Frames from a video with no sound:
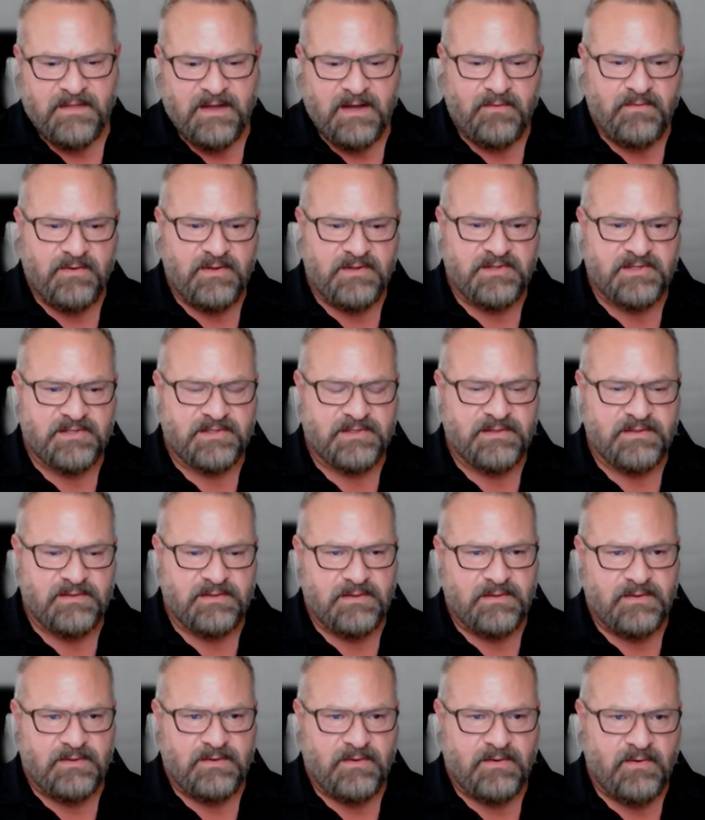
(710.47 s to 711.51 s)
That was
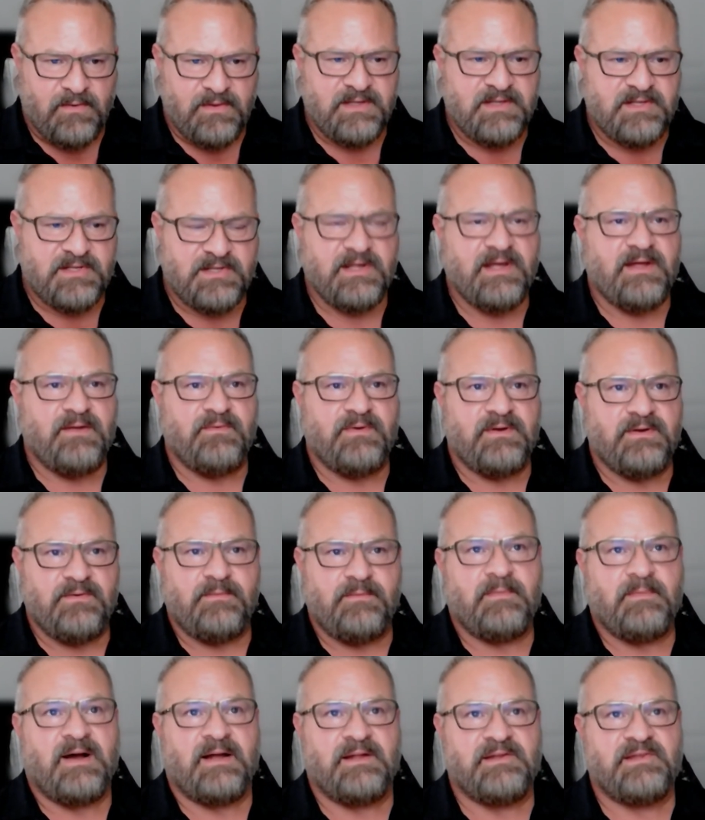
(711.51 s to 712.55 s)
holy shit, we're
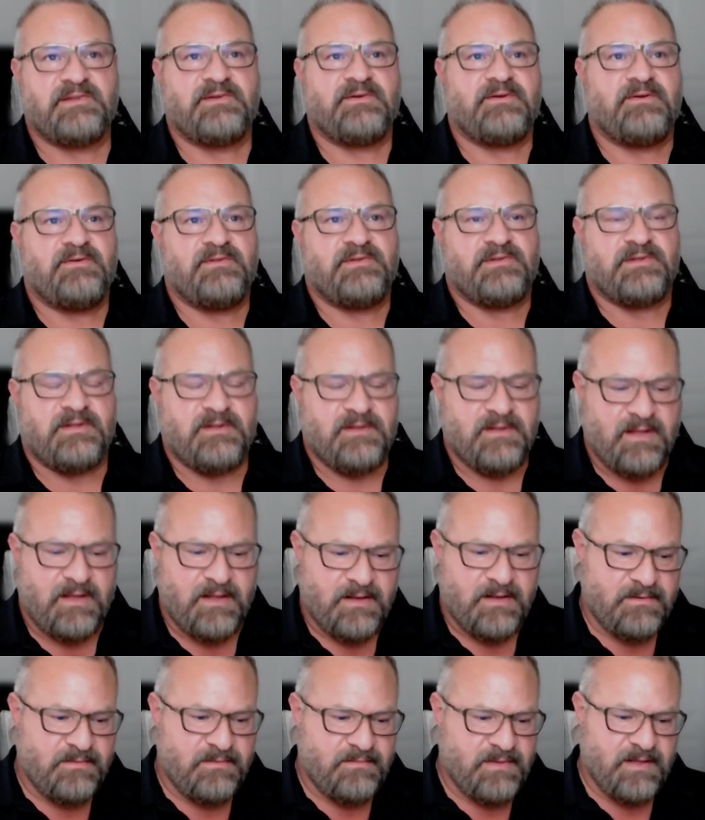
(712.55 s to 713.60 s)
doing monsters and
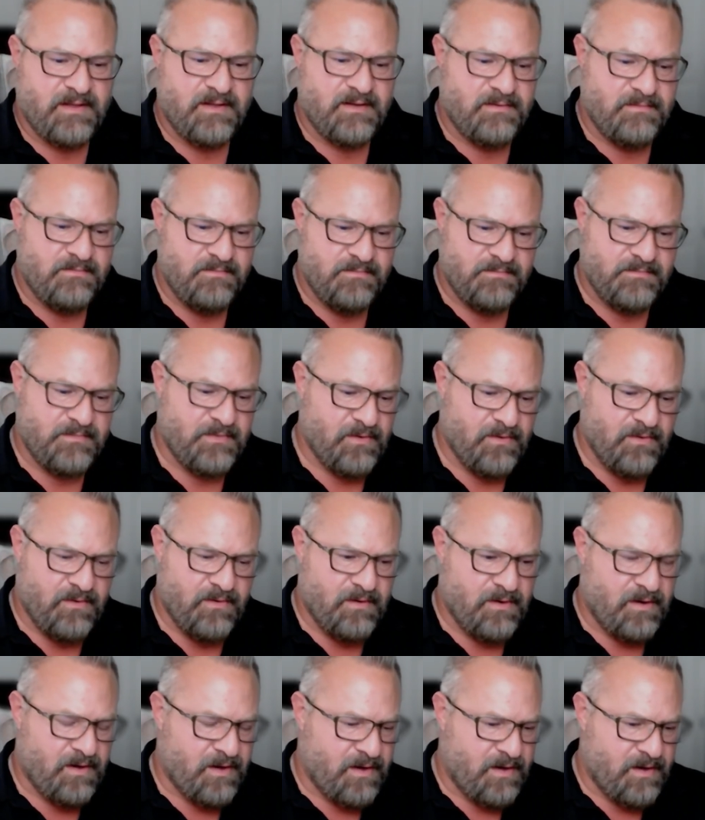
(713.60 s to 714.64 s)
and and
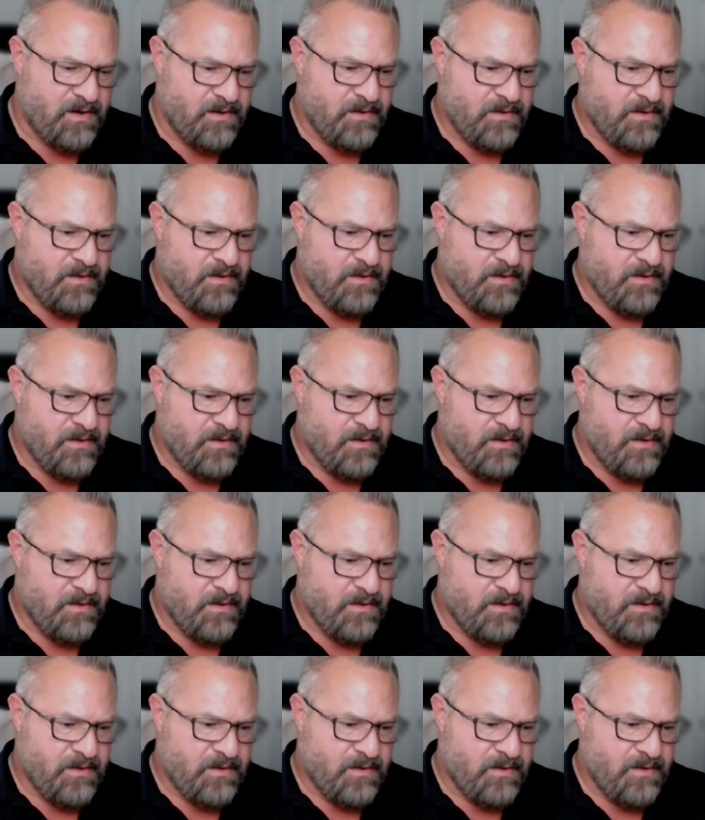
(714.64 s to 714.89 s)
uh,